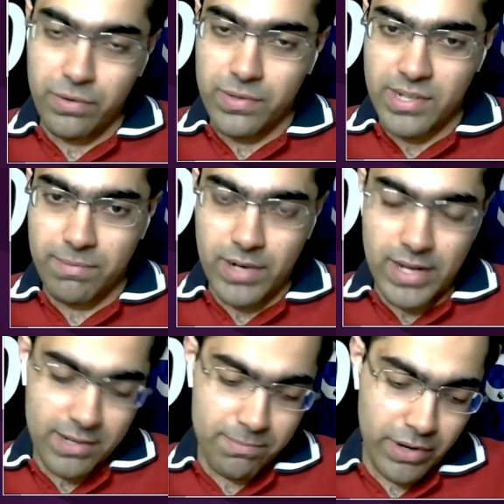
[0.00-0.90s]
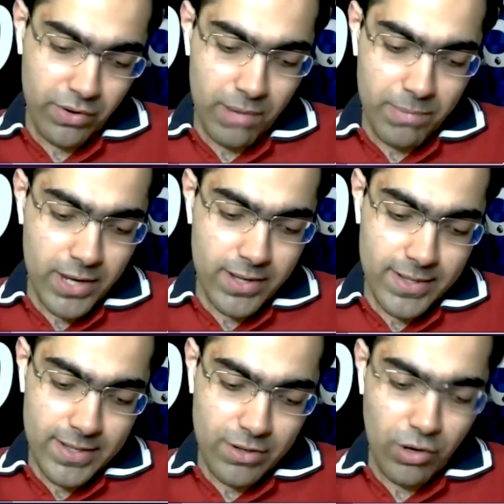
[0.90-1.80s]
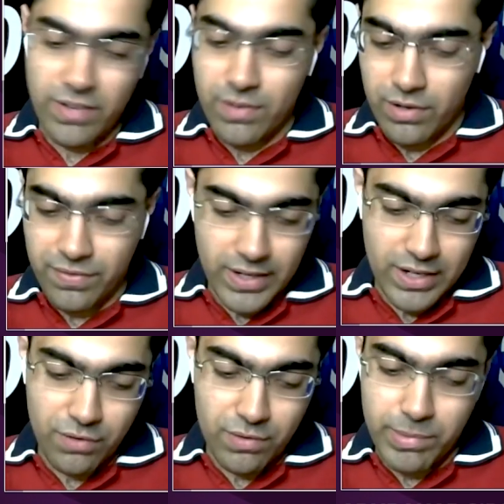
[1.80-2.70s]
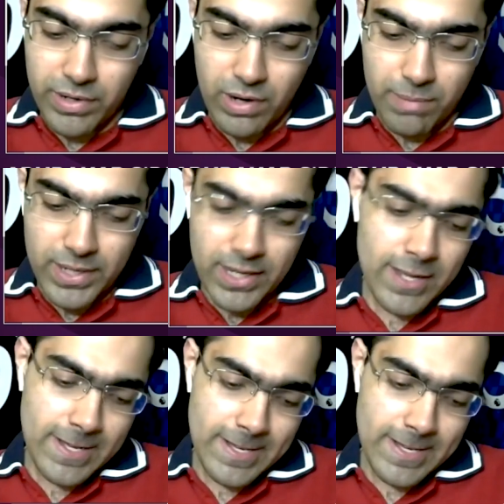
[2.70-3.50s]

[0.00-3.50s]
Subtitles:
over someone like a Benrahma, or even Rafinha over Benrahma,